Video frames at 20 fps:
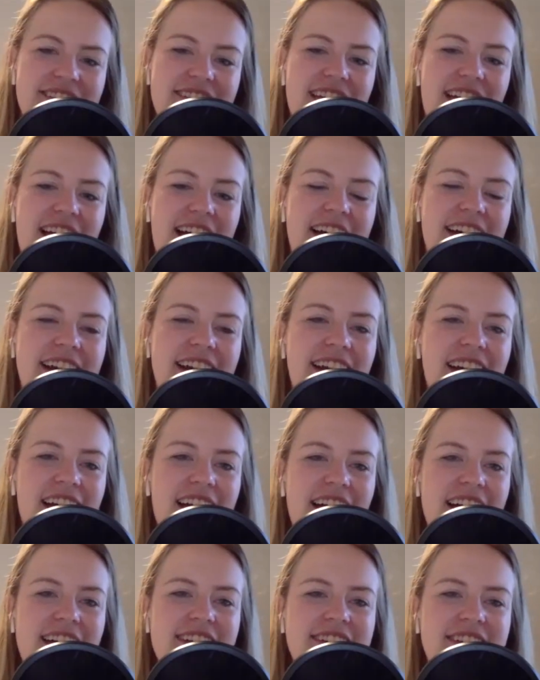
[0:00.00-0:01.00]
that.
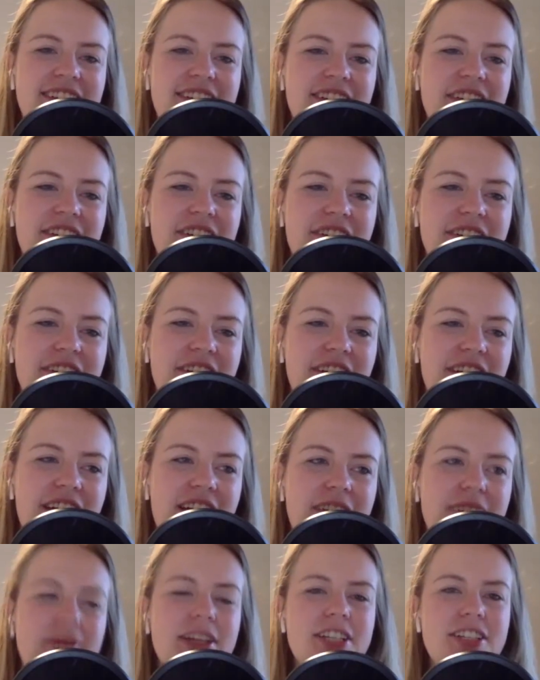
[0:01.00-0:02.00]
And so you
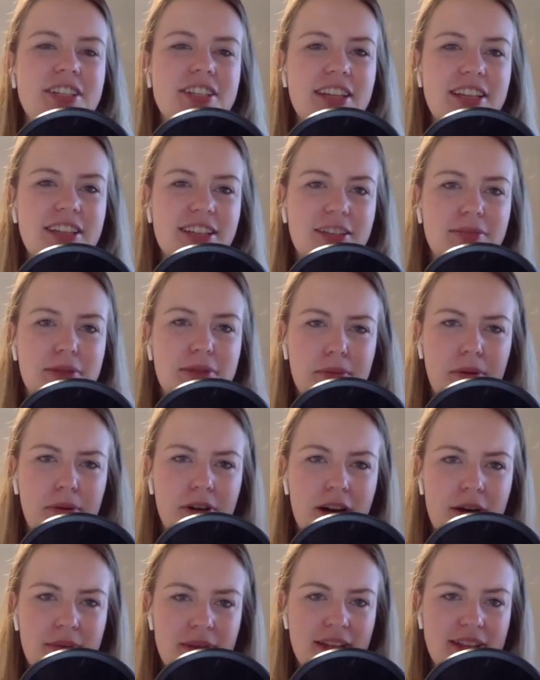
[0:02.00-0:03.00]
had mentioned that these people
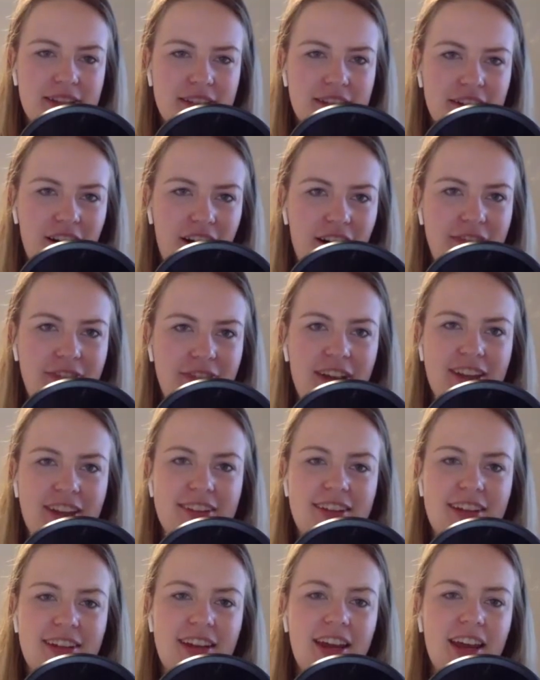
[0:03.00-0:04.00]
come into your
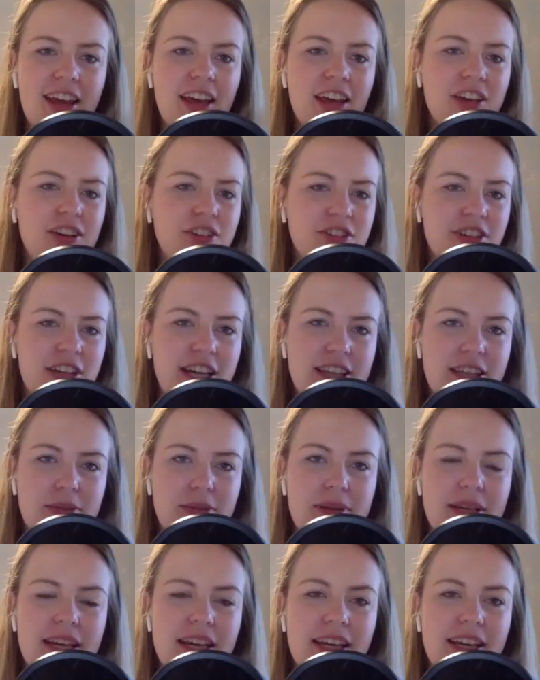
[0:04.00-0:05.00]
office, and usually at the
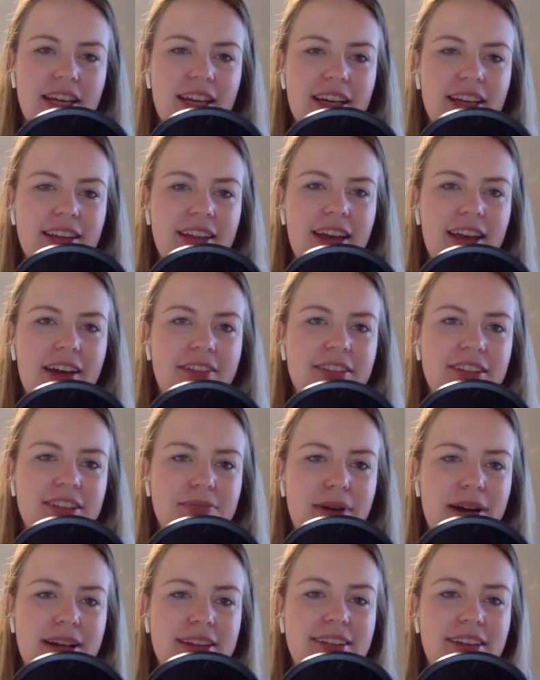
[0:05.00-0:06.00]
beginning they have this
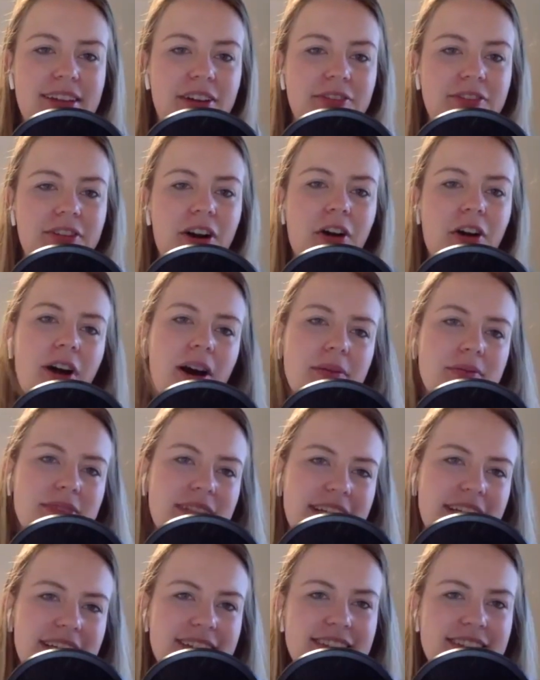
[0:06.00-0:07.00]
mindset of, "Oh, I'm
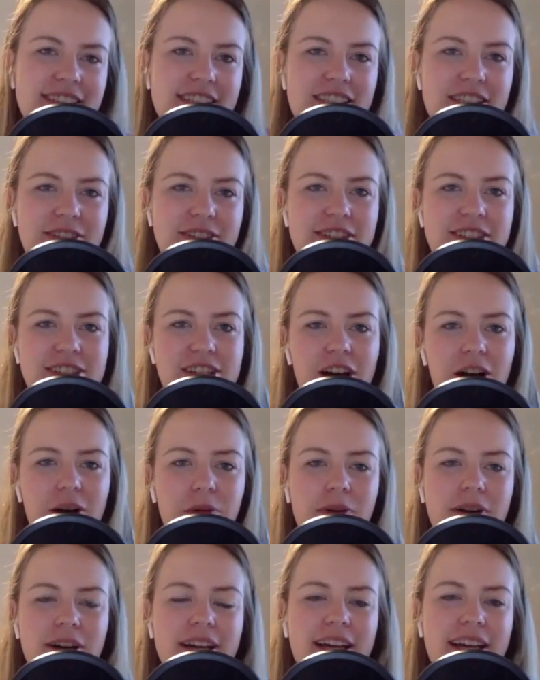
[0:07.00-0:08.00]
lazy, so it's not
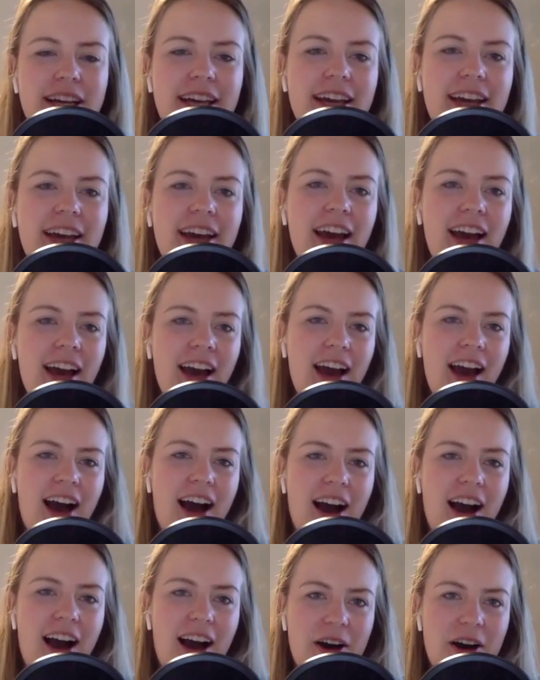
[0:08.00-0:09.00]
working.
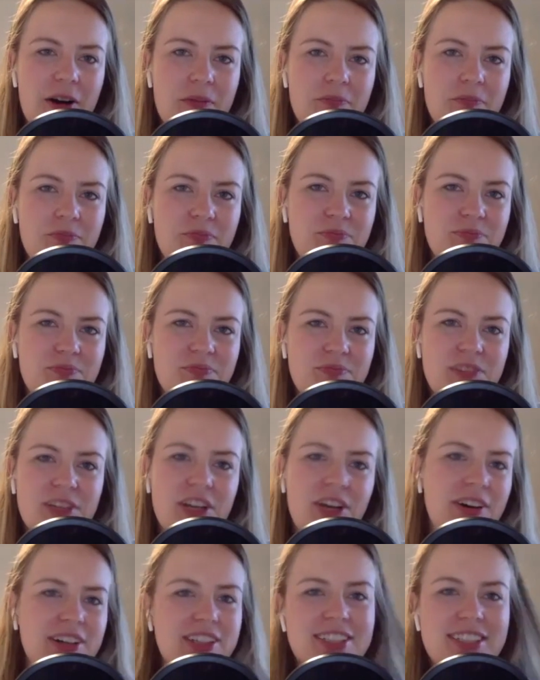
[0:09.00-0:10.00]
Um,
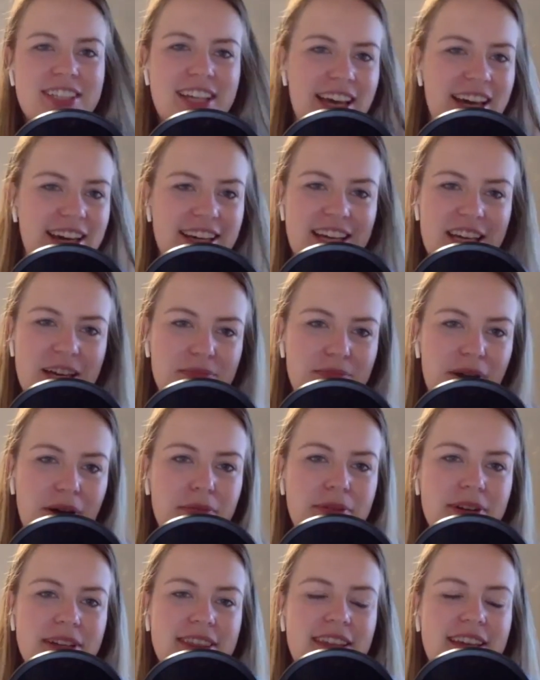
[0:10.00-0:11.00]
I just can't keep
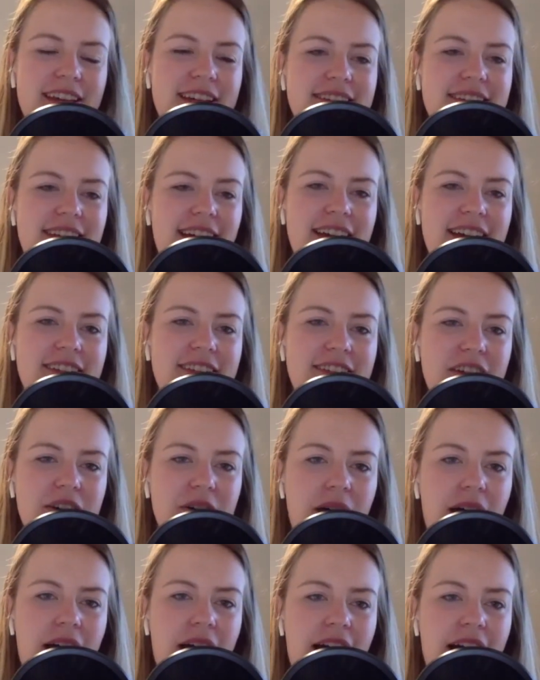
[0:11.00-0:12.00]
up with this." And so
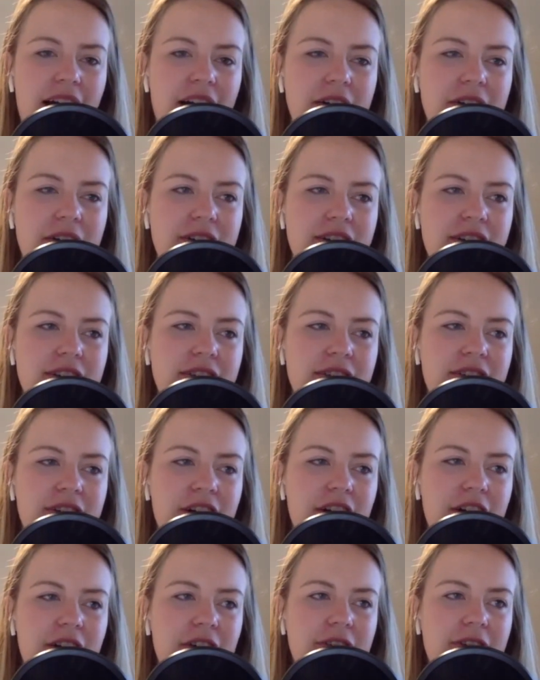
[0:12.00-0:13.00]
how do you
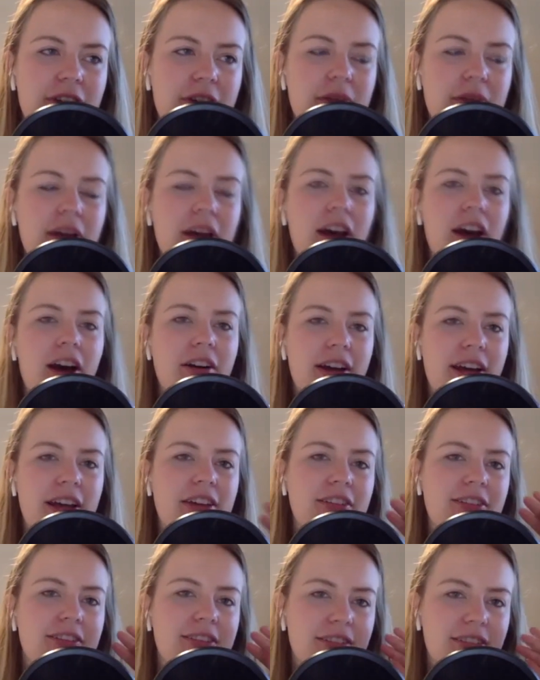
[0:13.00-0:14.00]
go from, okay,
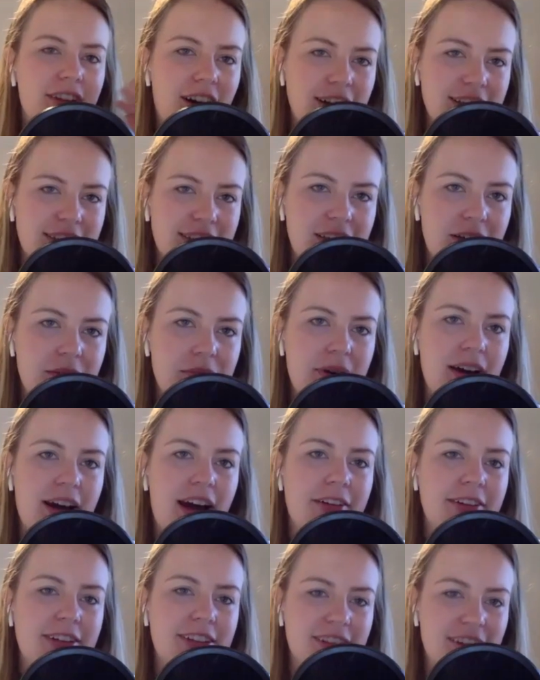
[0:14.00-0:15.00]
you talk to them about
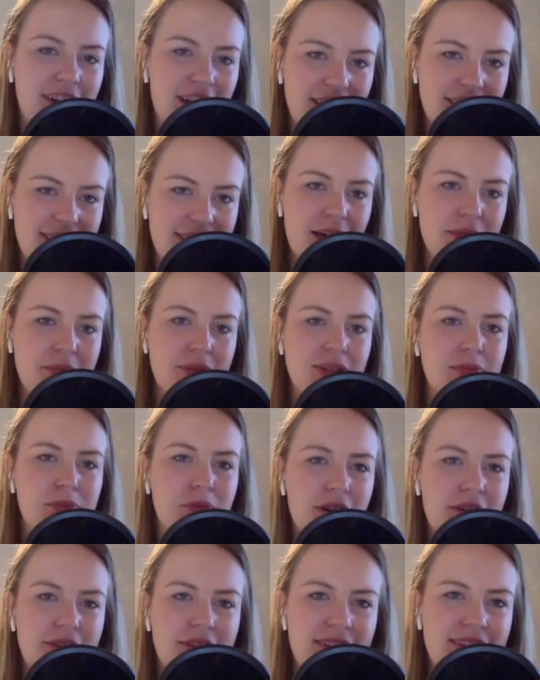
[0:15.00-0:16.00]
how it's not them, it's
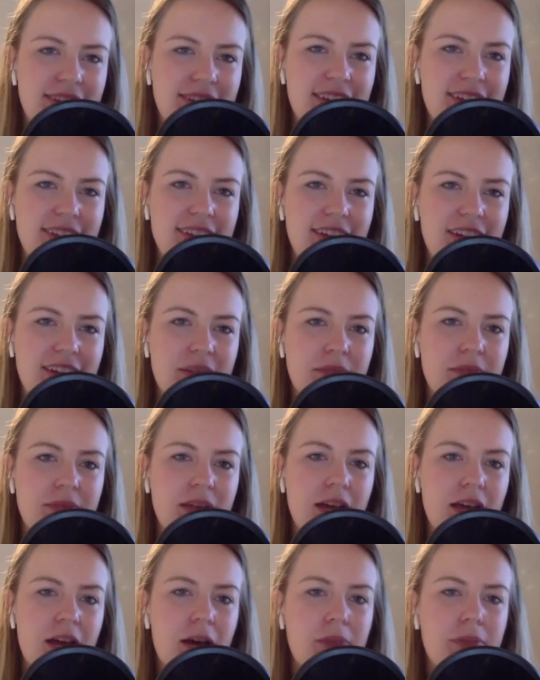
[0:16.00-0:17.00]
more of the system,
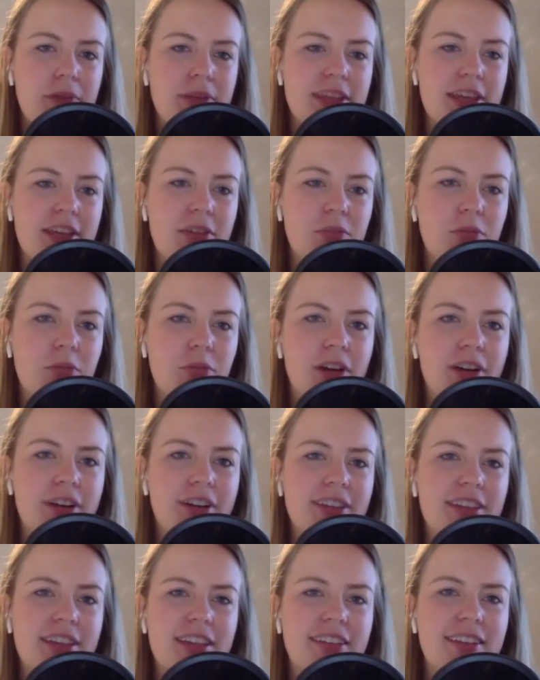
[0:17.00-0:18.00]
but then what are
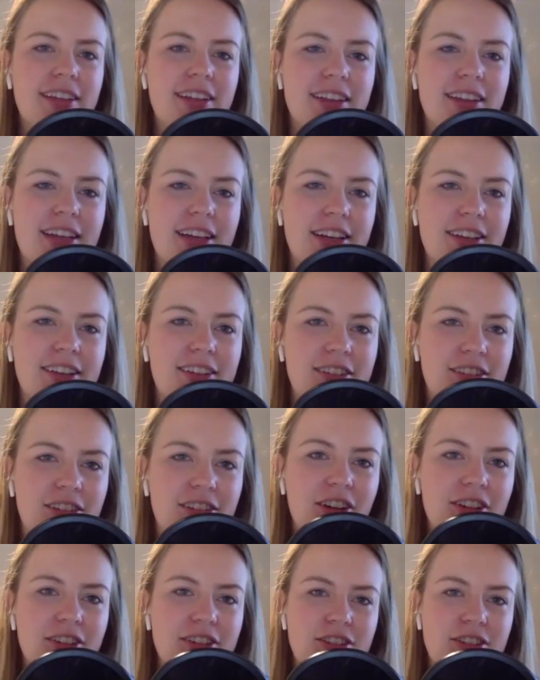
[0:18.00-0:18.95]
things that they could start